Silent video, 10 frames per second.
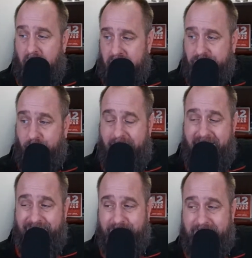Also,
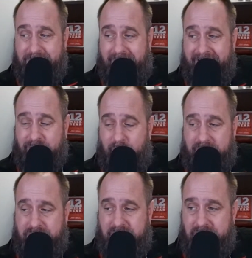have pre-planned
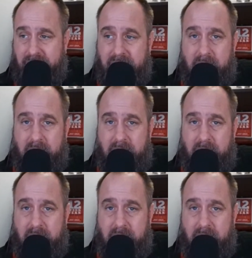questions.